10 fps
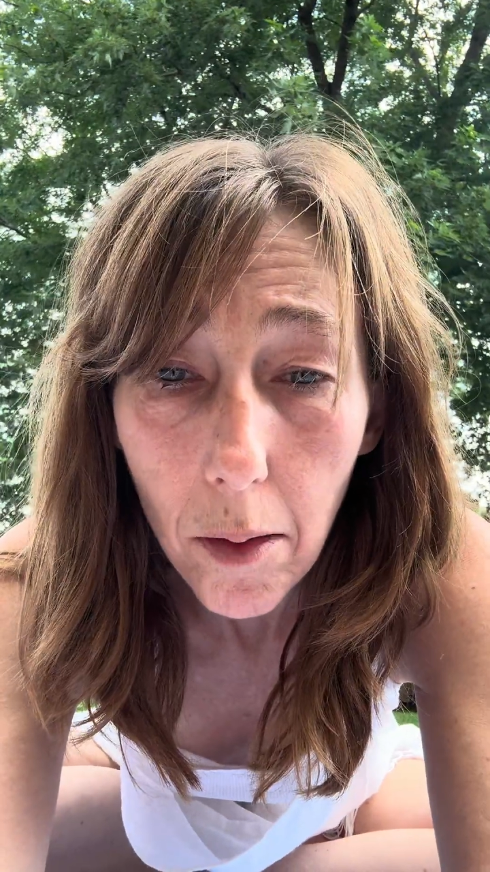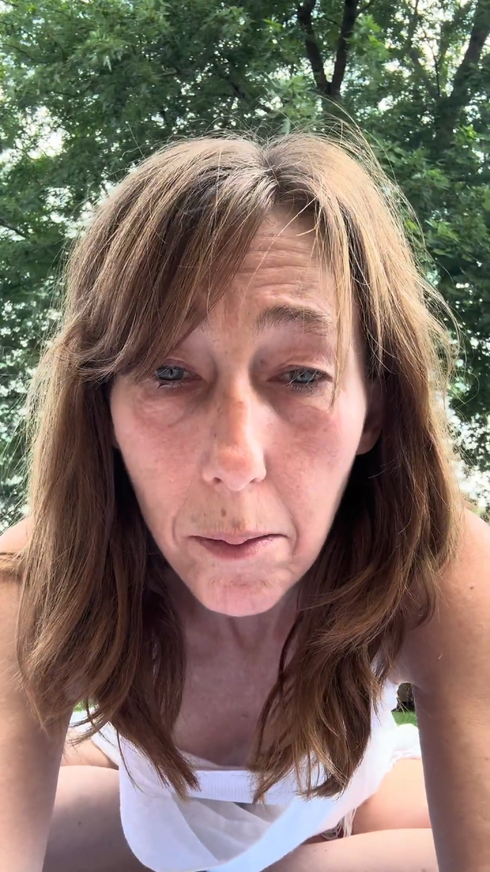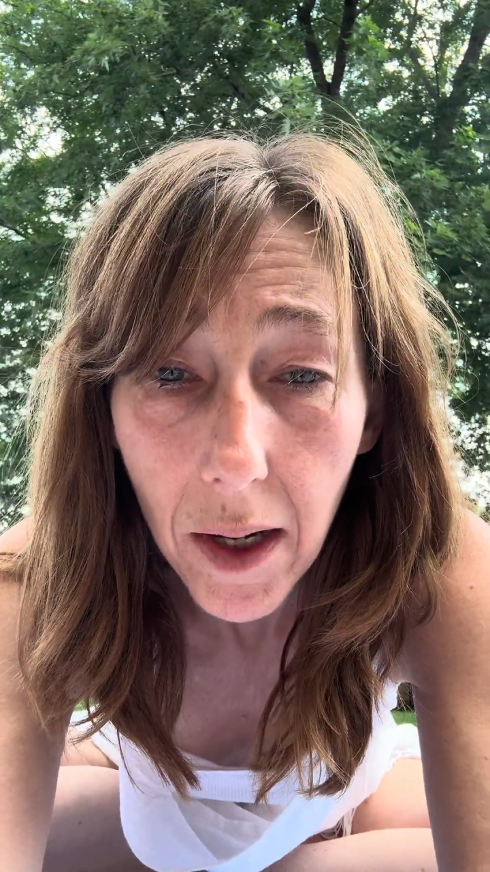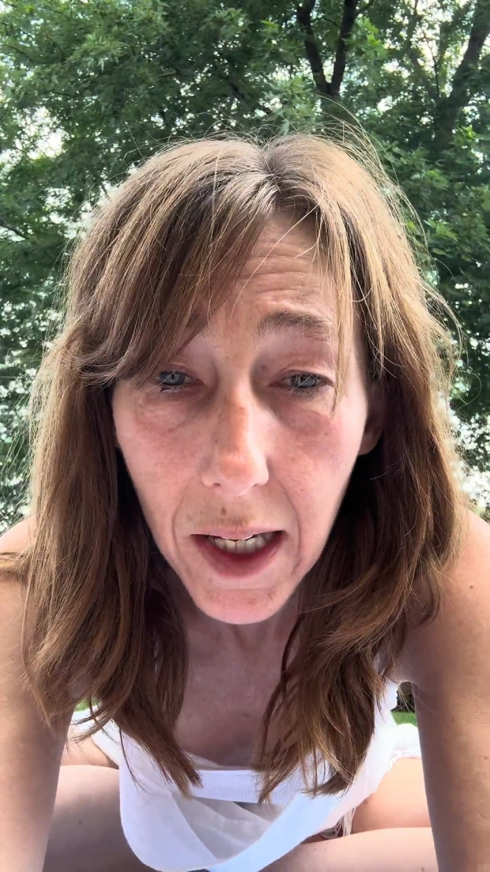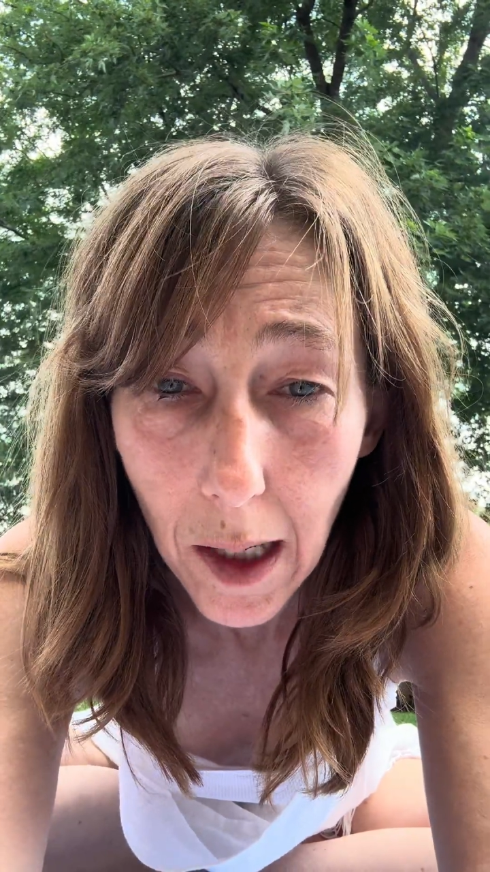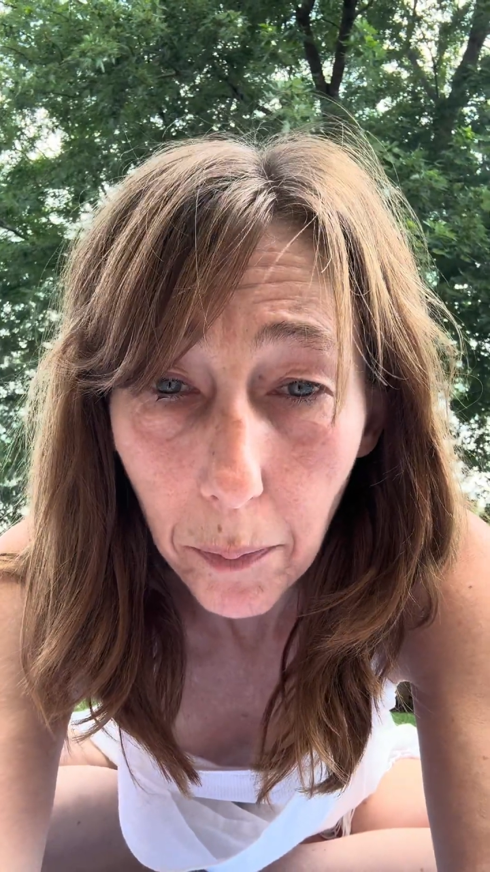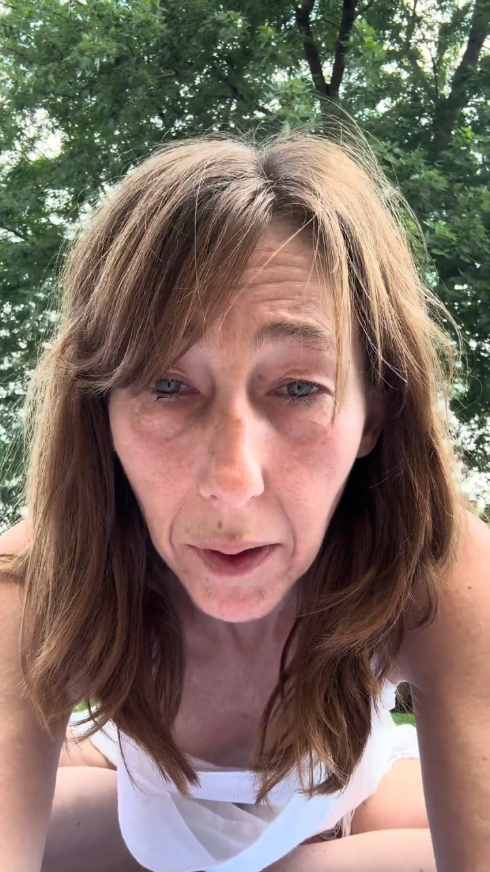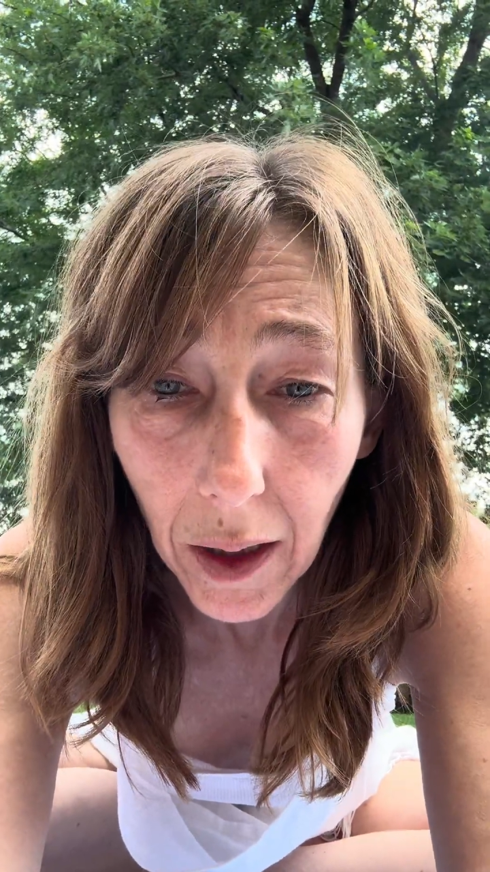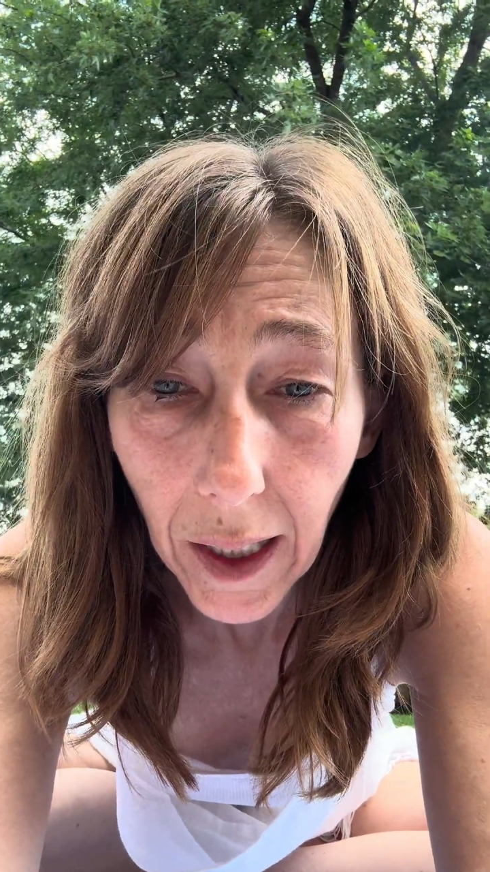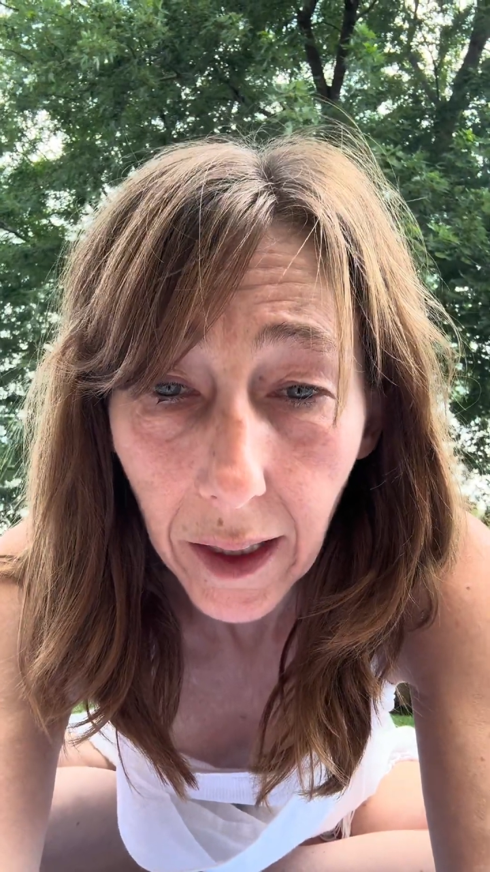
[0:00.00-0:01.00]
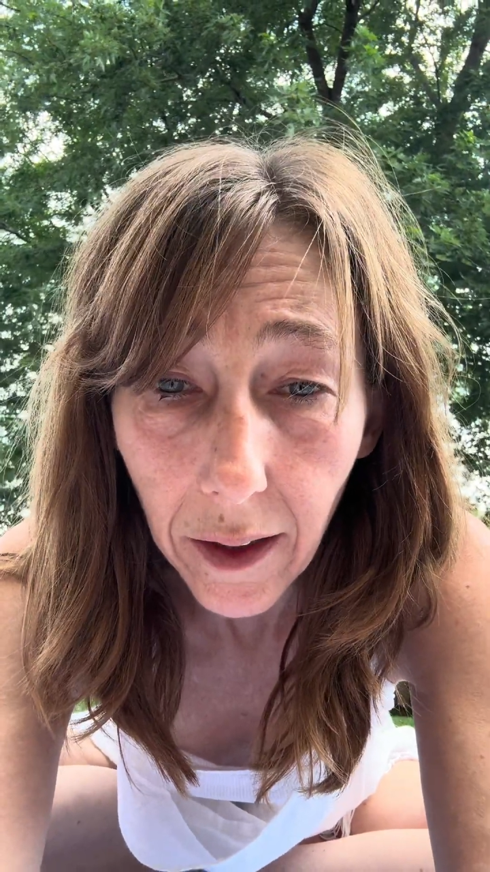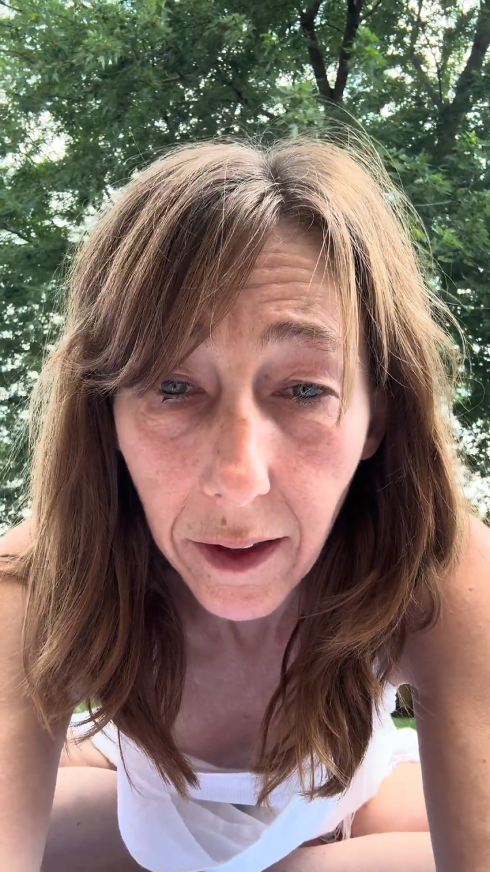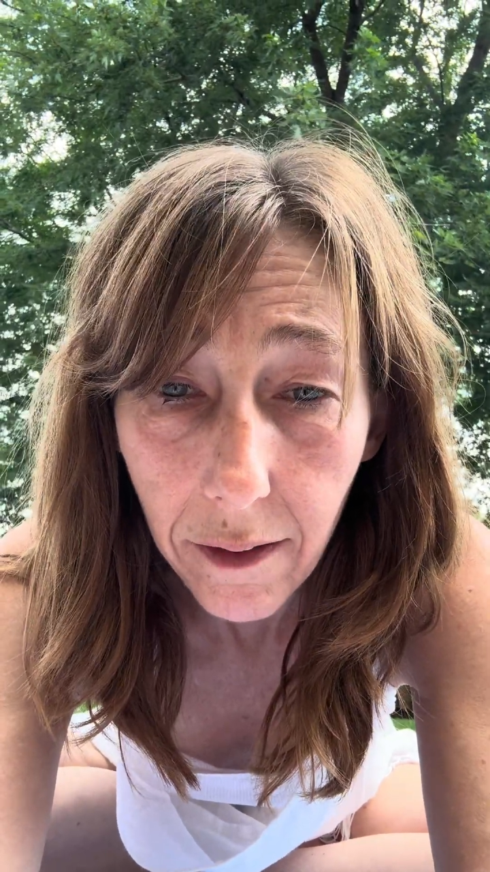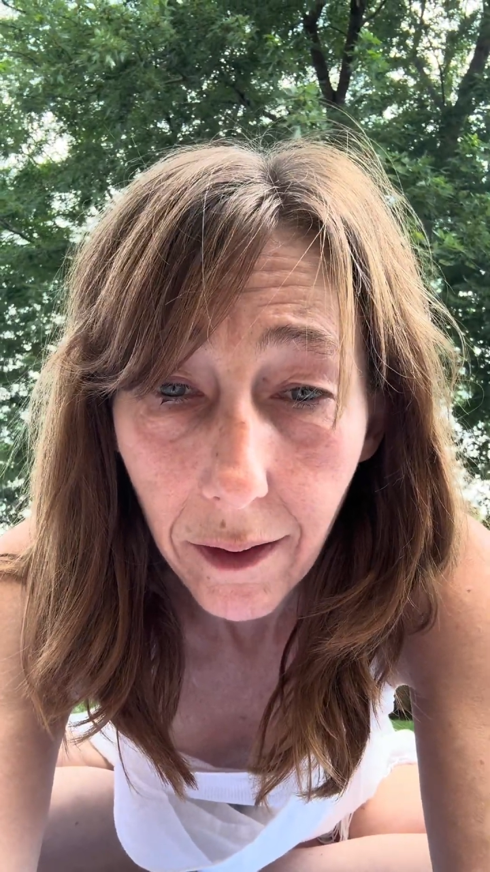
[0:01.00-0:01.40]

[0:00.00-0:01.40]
manipulated